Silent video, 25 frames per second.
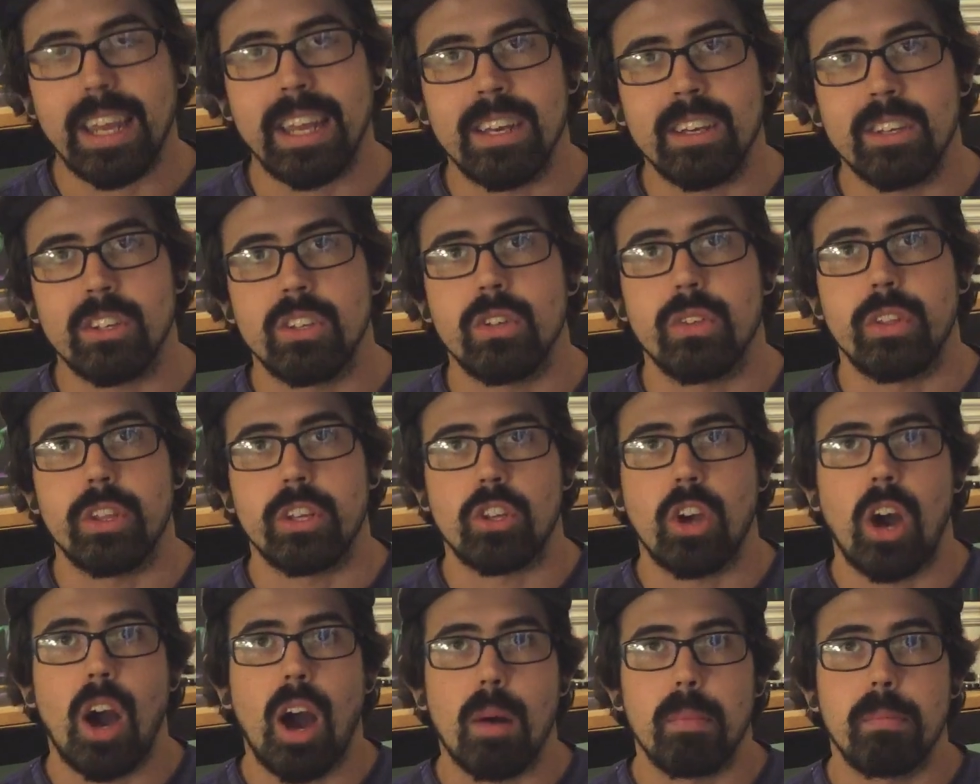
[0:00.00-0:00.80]
into
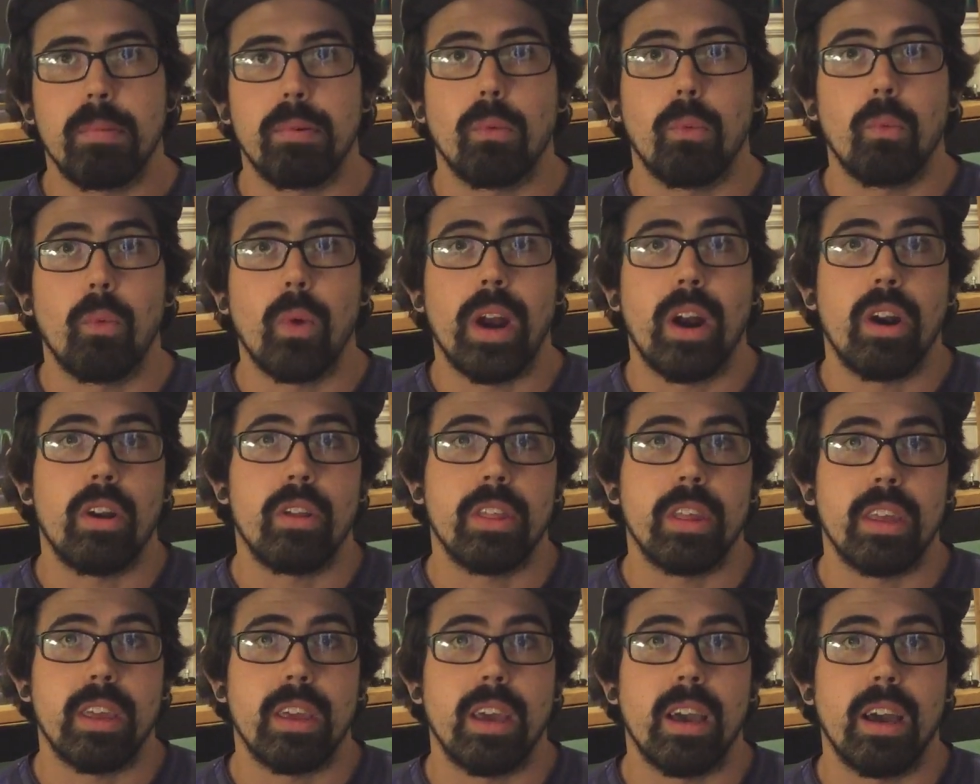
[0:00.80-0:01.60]
the top
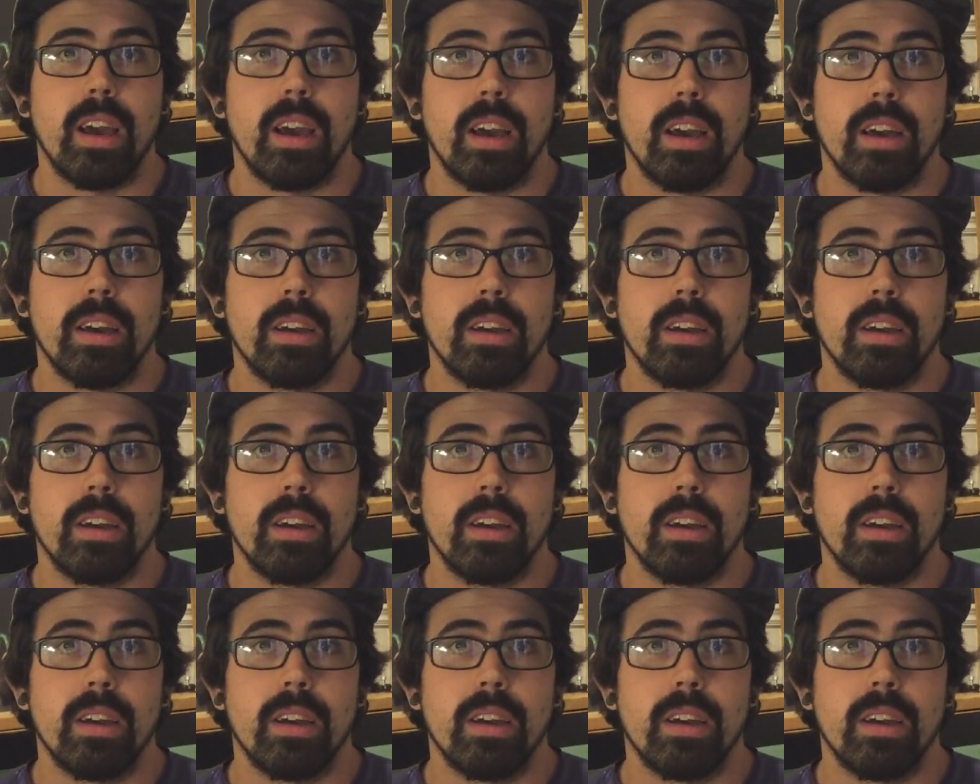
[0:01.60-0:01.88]
where the